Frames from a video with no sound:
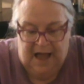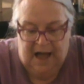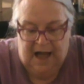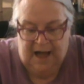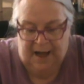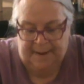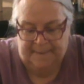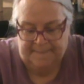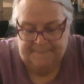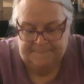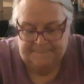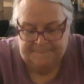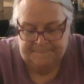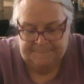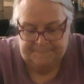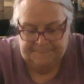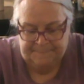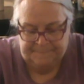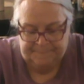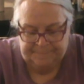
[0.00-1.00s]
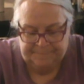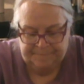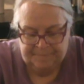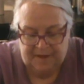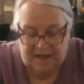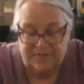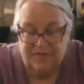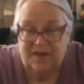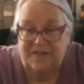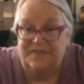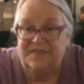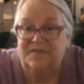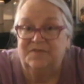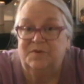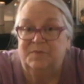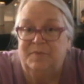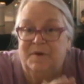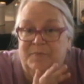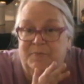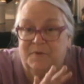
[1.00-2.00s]
I thought this
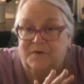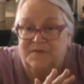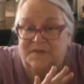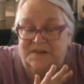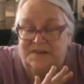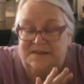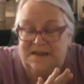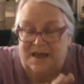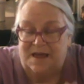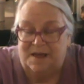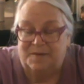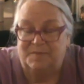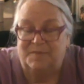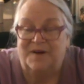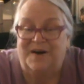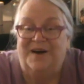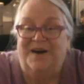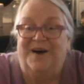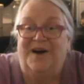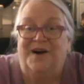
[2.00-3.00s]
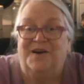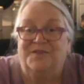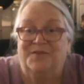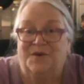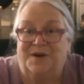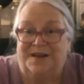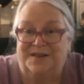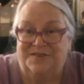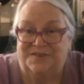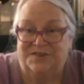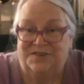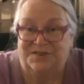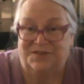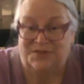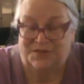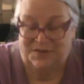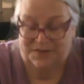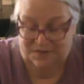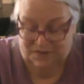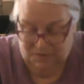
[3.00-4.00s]
would be a perfect time for us to do
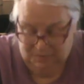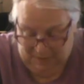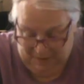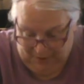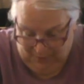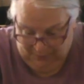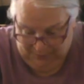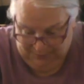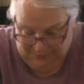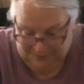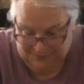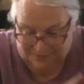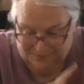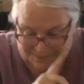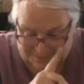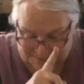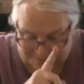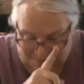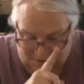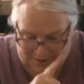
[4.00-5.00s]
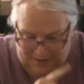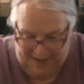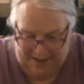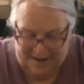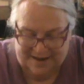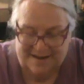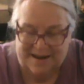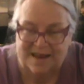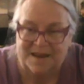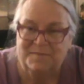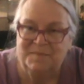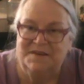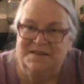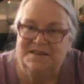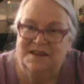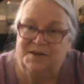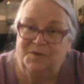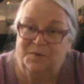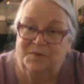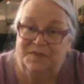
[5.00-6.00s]
this spell. Okay, now let me
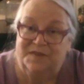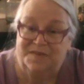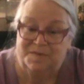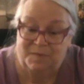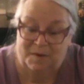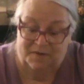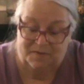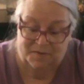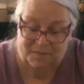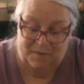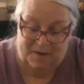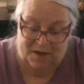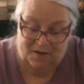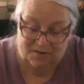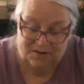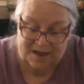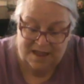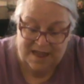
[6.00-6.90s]
tell you what the spell's about.